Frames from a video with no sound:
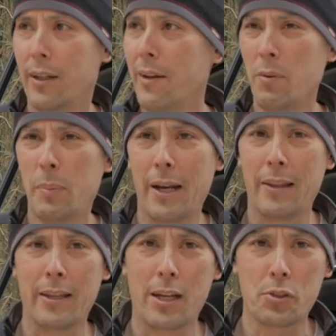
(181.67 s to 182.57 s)
I never buy
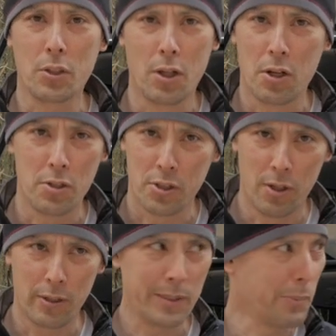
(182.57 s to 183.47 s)
anything extra large, you
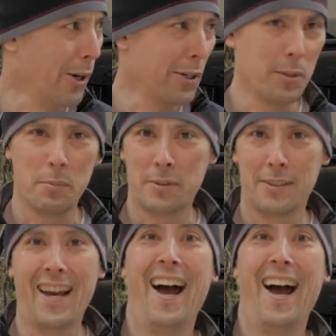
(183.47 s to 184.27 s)
know, except condoms.